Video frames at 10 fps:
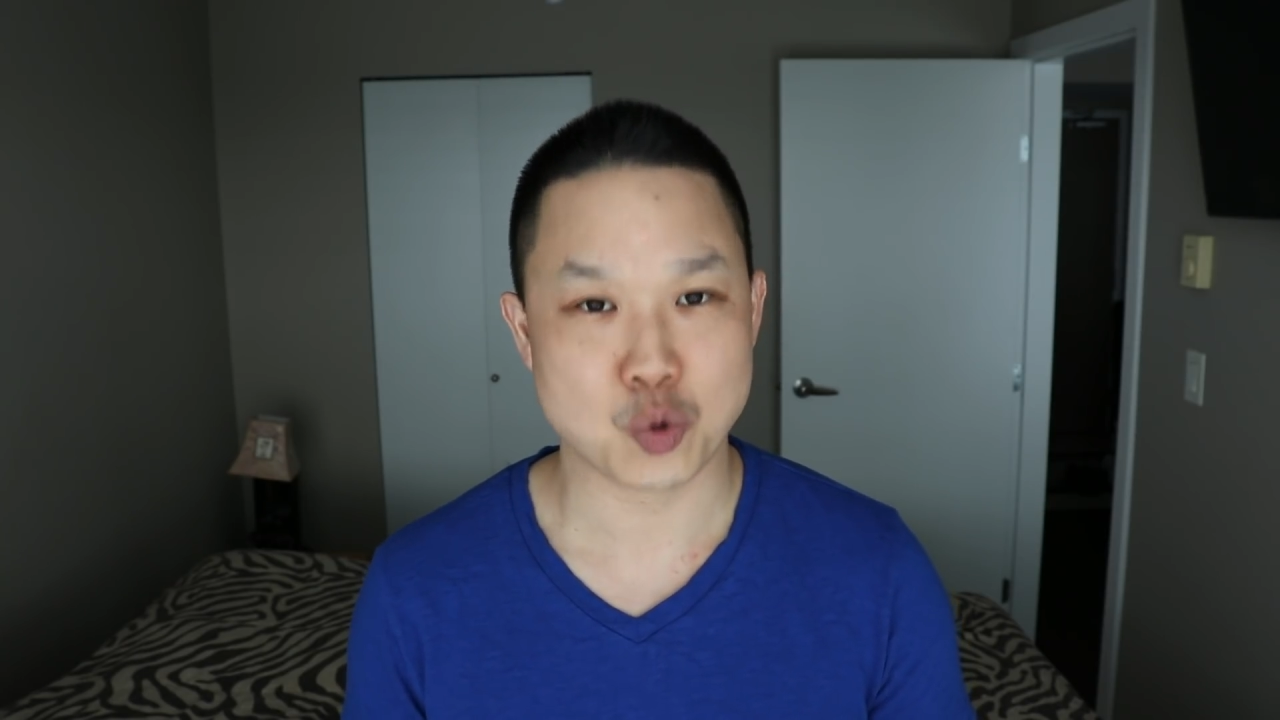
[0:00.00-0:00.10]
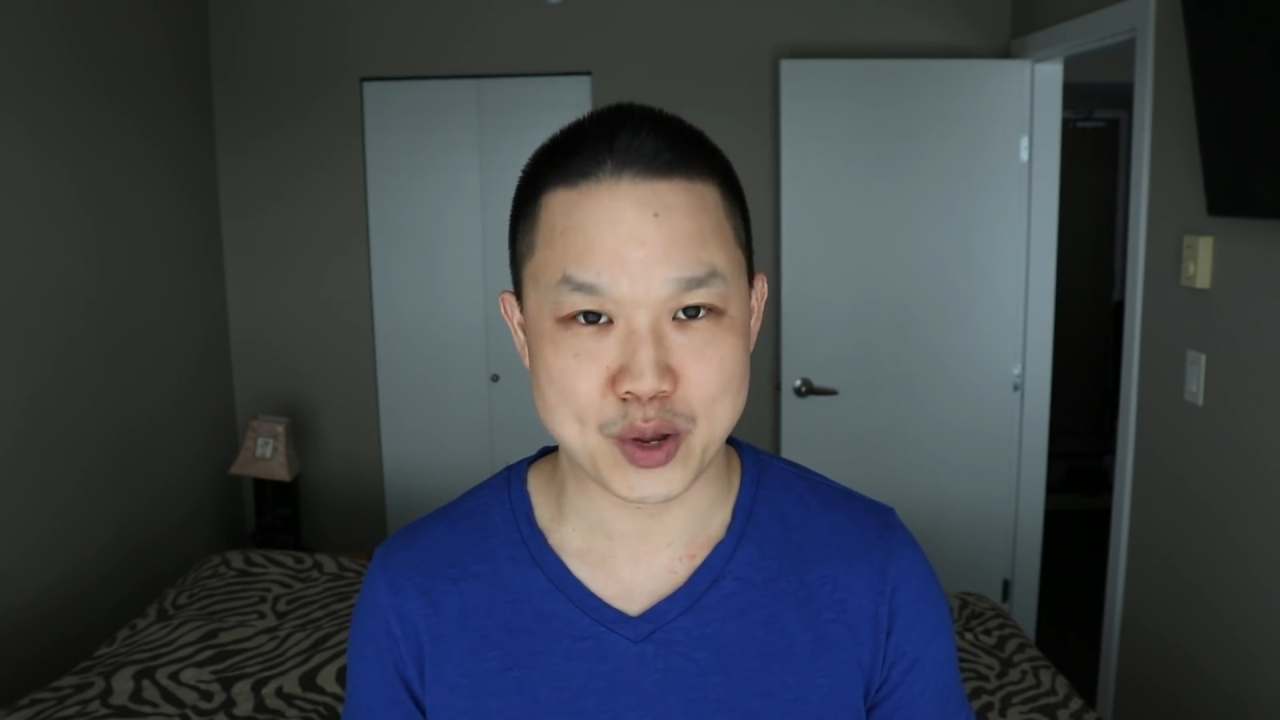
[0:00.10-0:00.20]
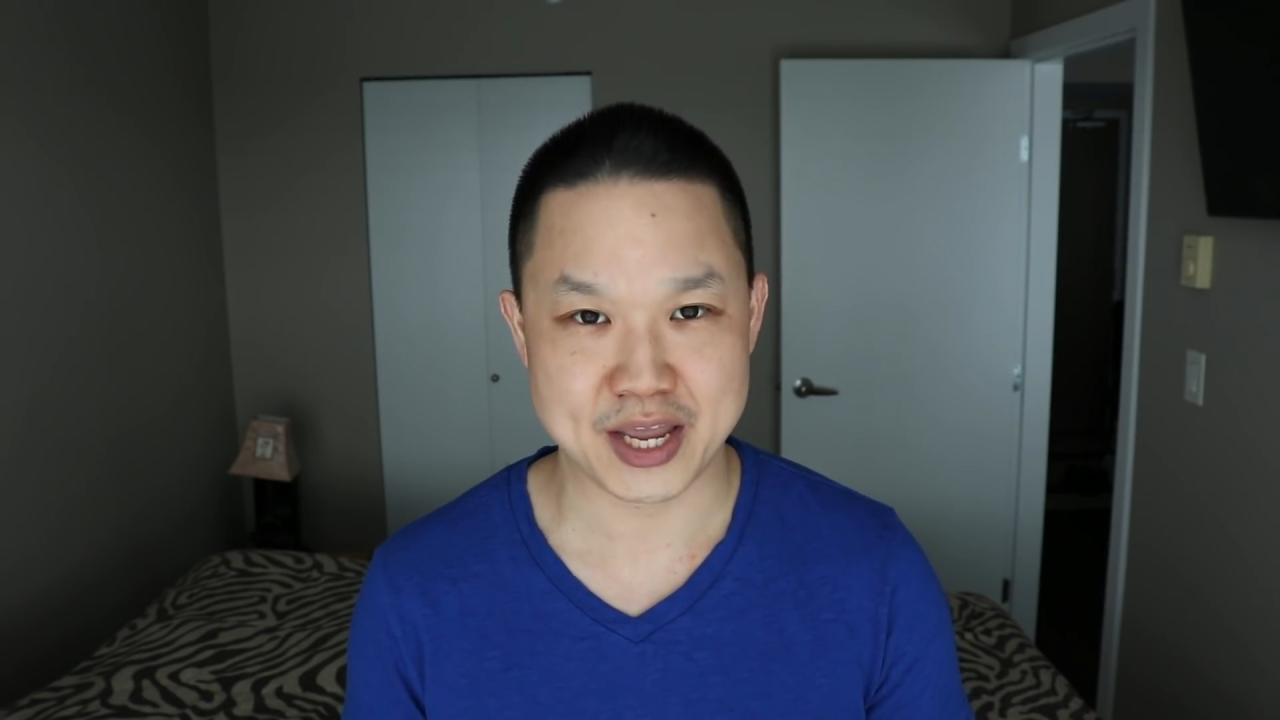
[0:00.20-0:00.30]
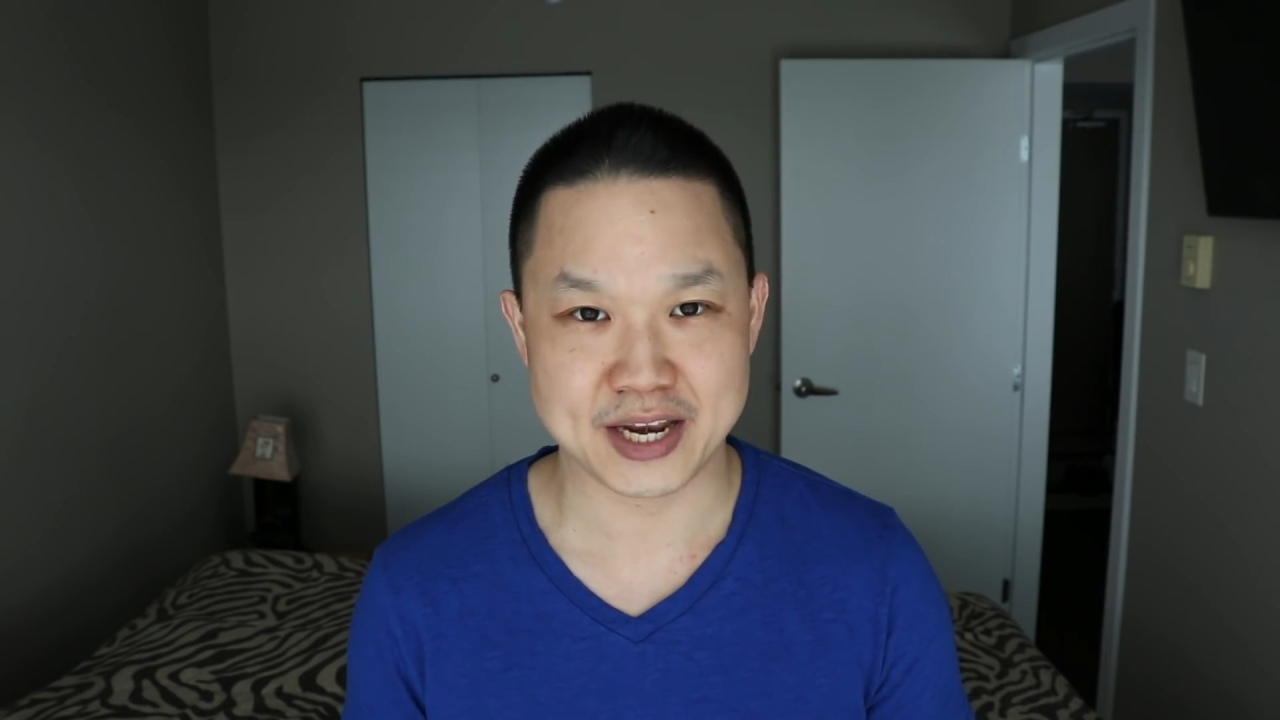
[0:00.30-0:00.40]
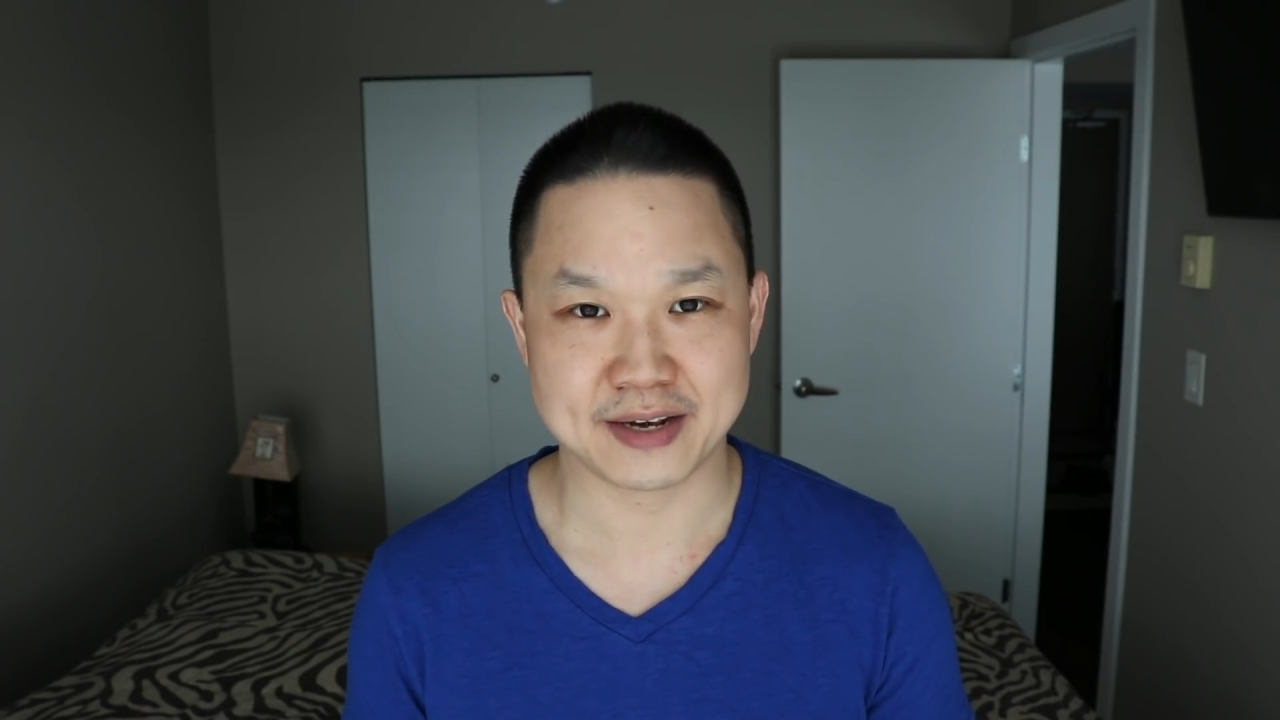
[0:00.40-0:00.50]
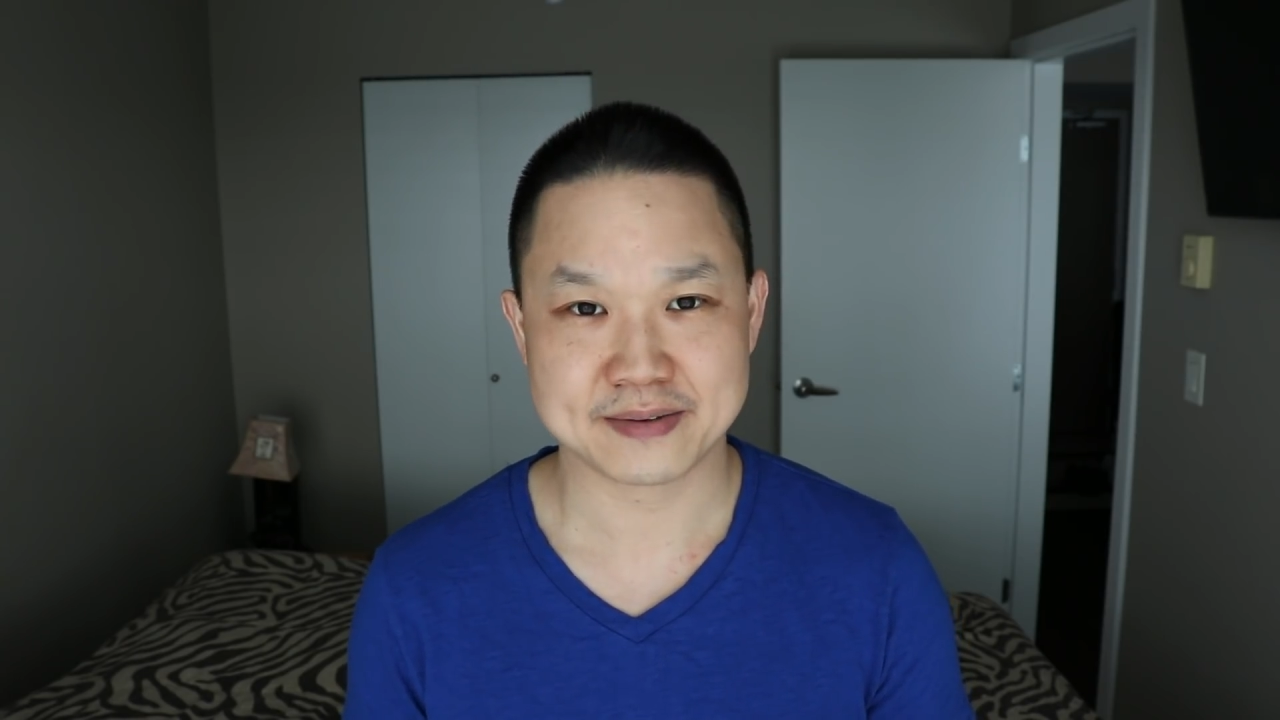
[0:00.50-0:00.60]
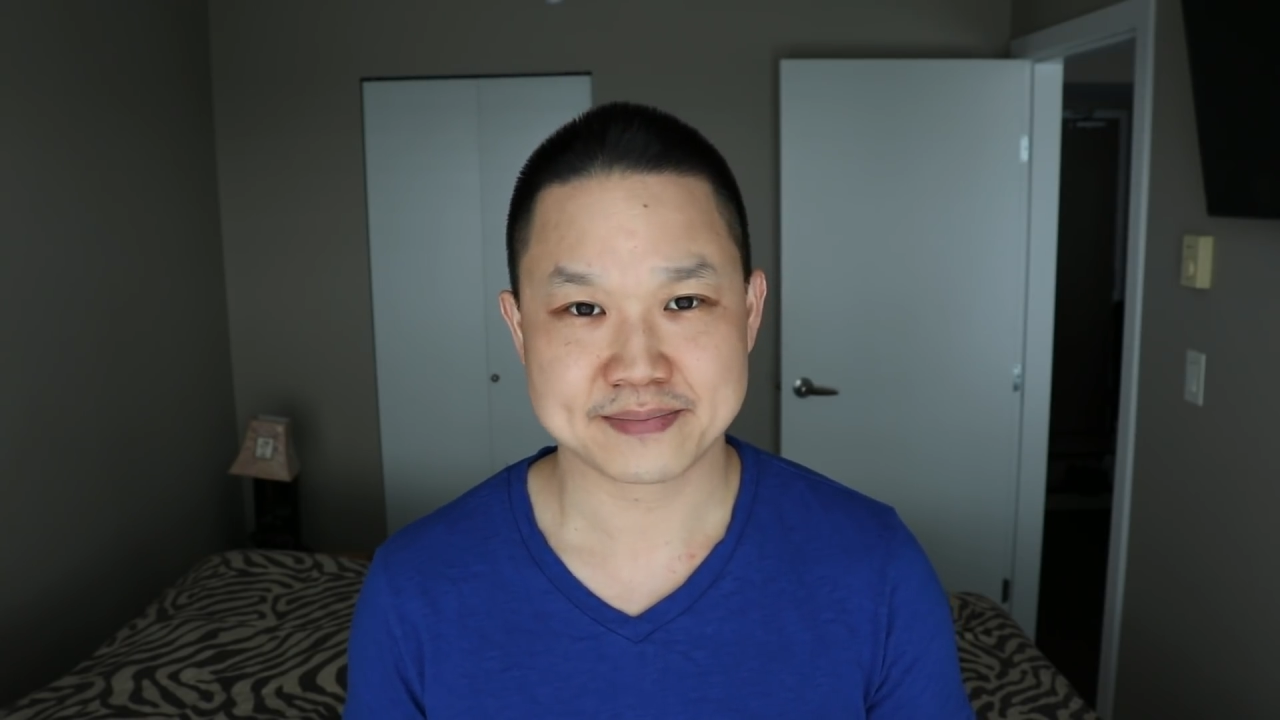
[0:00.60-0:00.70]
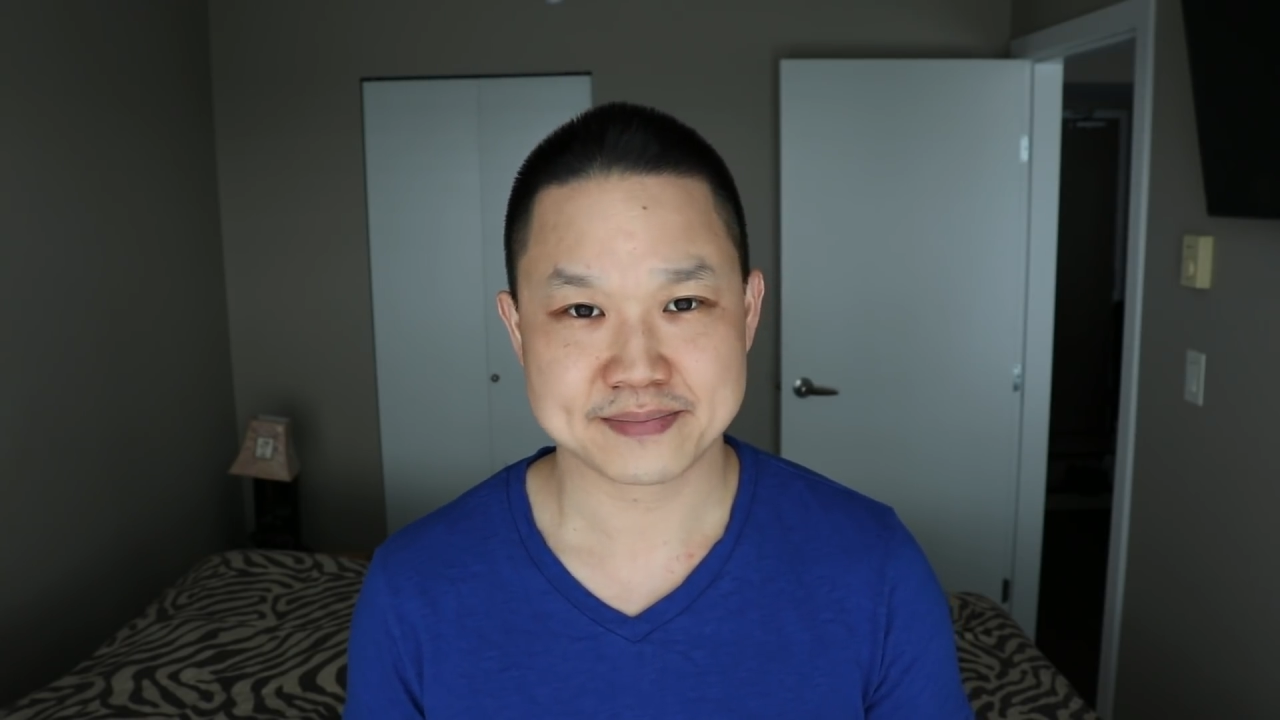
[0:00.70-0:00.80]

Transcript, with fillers: queen.